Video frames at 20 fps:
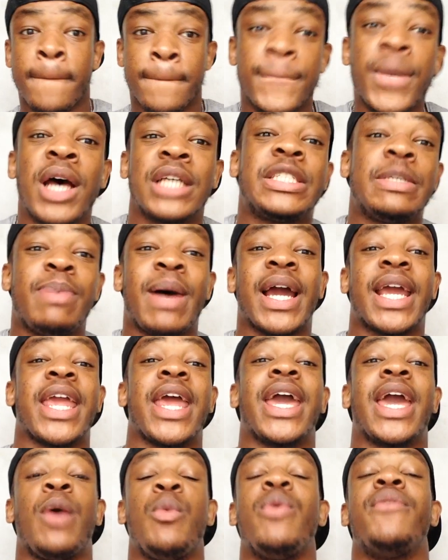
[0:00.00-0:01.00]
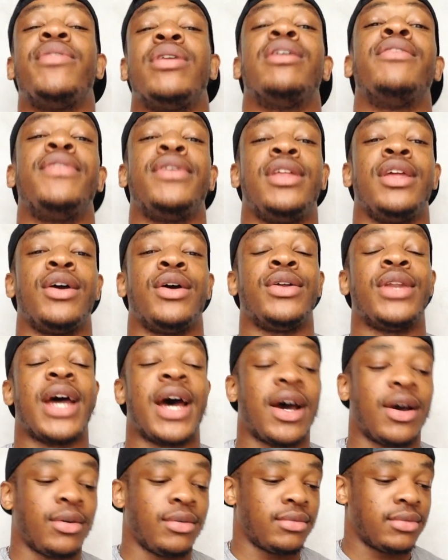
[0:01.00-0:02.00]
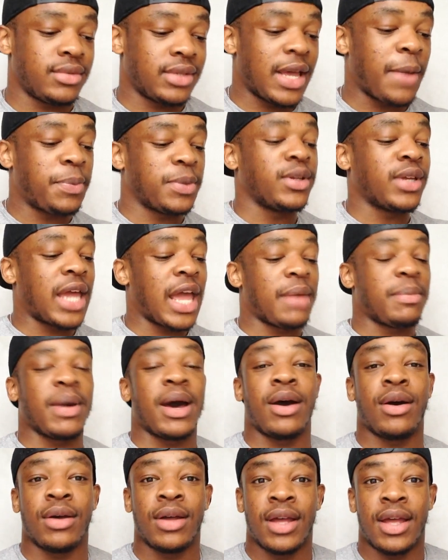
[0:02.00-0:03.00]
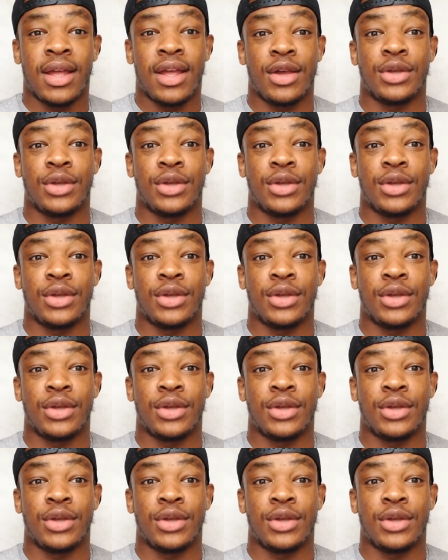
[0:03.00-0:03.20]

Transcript: Mercy back here with another video. Now, the episode came out.